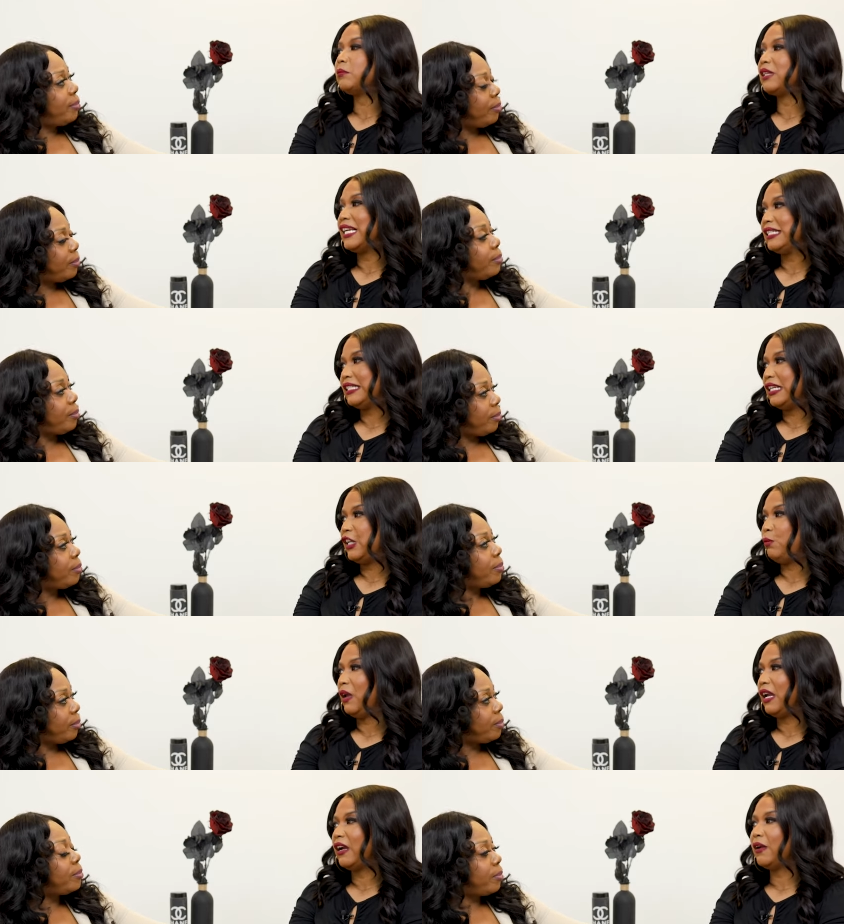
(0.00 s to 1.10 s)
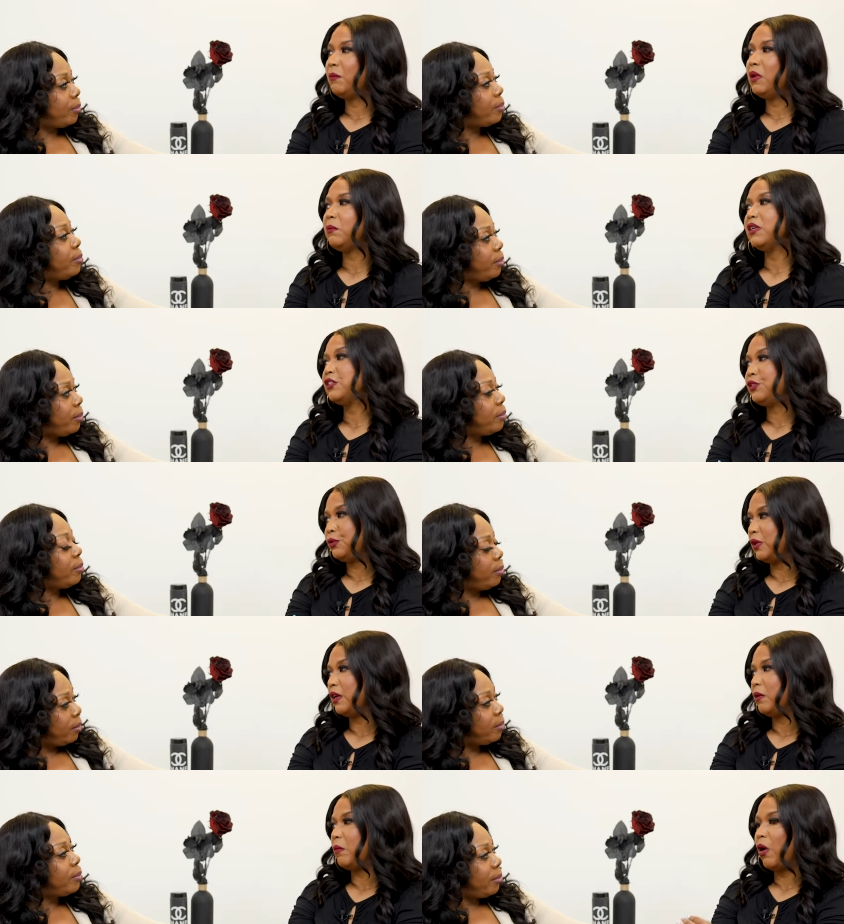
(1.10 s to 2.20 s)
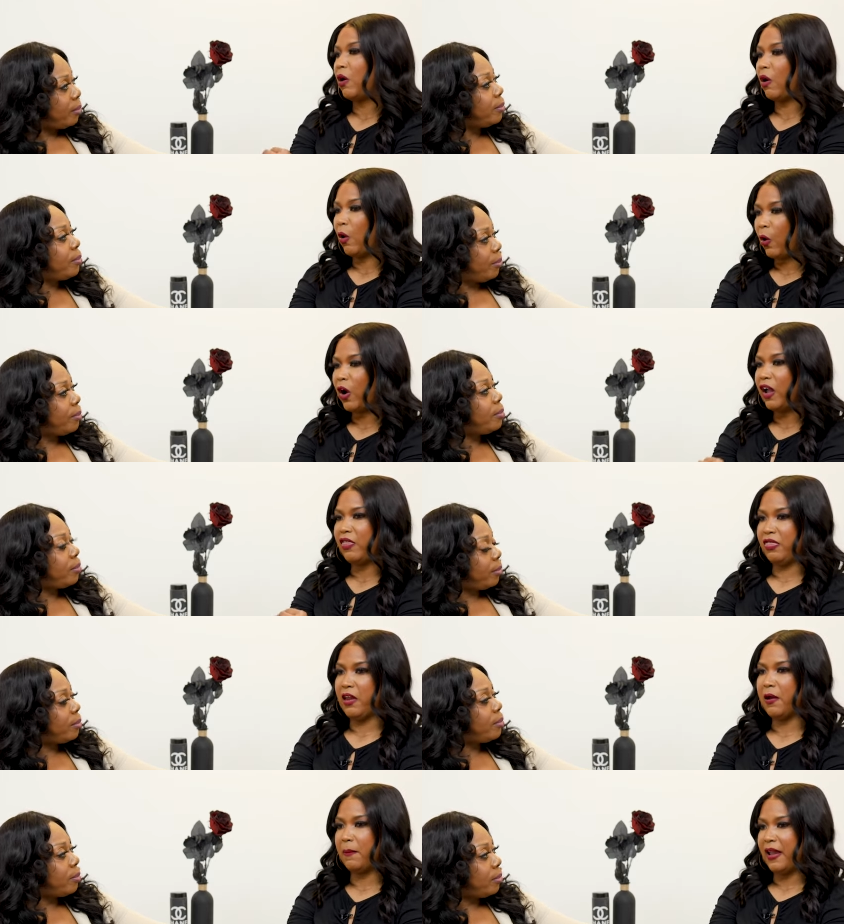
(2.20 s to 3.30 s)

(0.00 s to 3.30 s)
Speaker 1: to bless it. You make a commitment to Him on their